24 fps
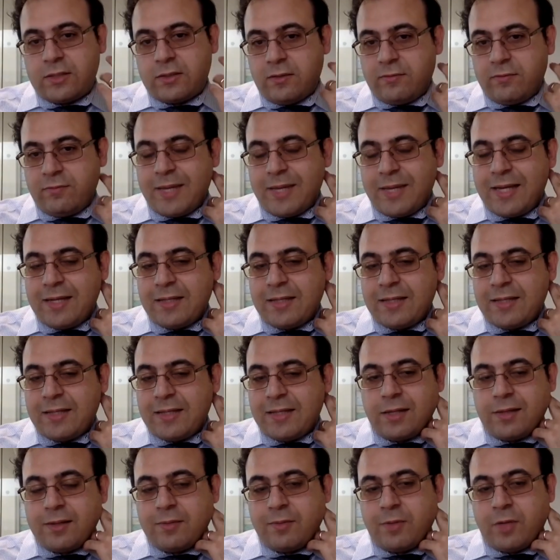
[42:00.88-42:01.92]
of medicine, I
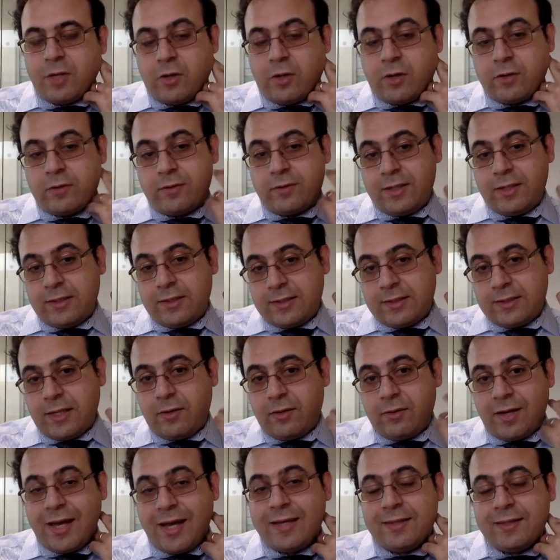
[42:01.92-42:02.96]
think my heart rate is now
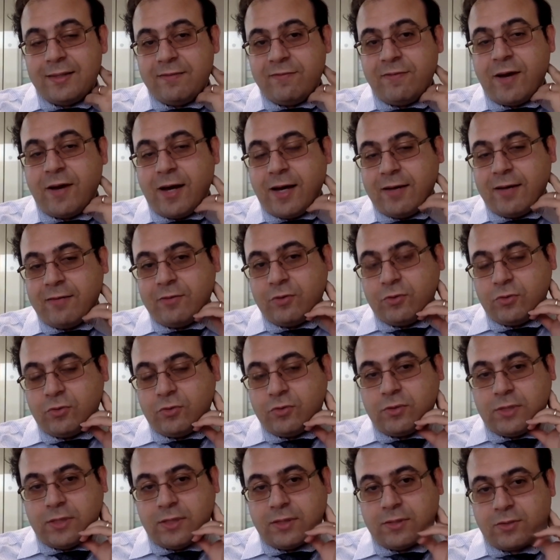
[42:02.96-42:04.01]
95
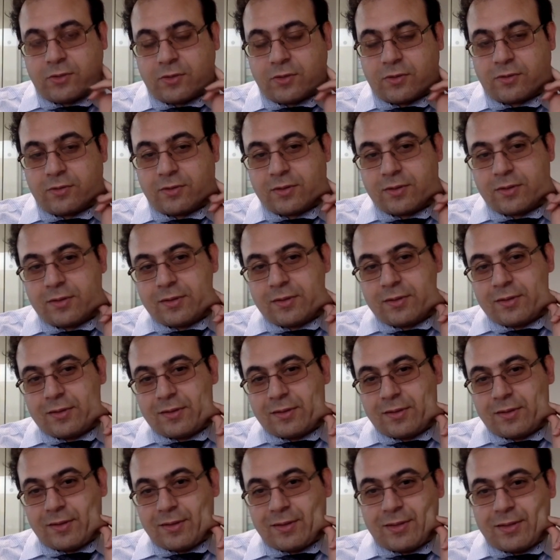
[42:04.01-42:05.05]
usually. So
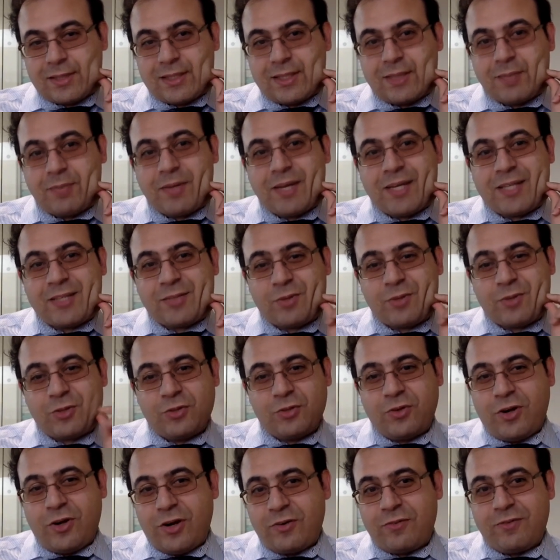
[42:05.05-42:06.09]
uh, it depends what
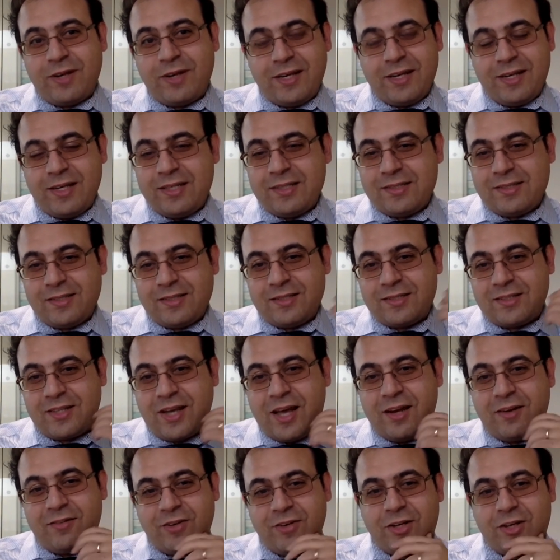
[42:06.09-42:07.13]
your heart rate is. It's
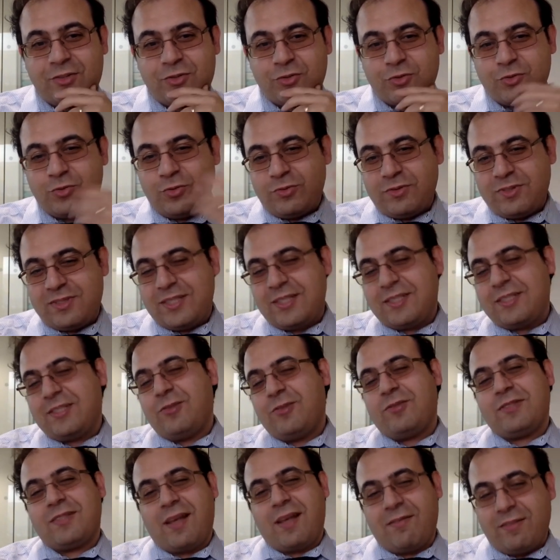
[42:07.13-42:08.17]
kind of not true. 60
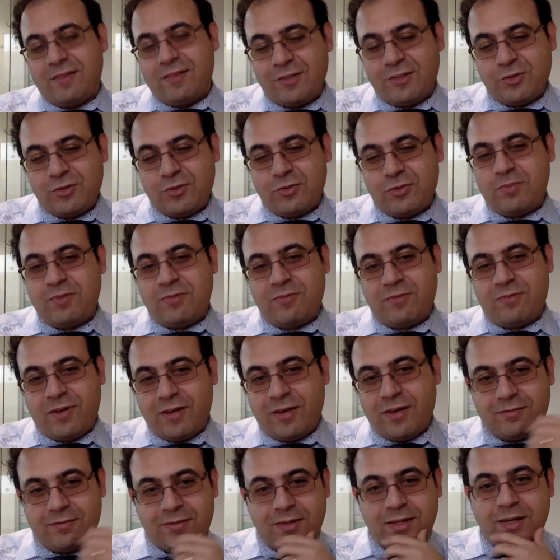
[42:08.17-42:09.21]
or 70 should be fine.
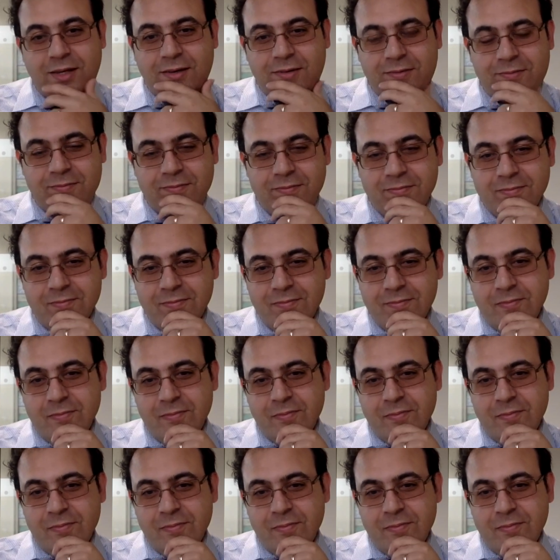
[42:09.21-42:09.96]
Yeah.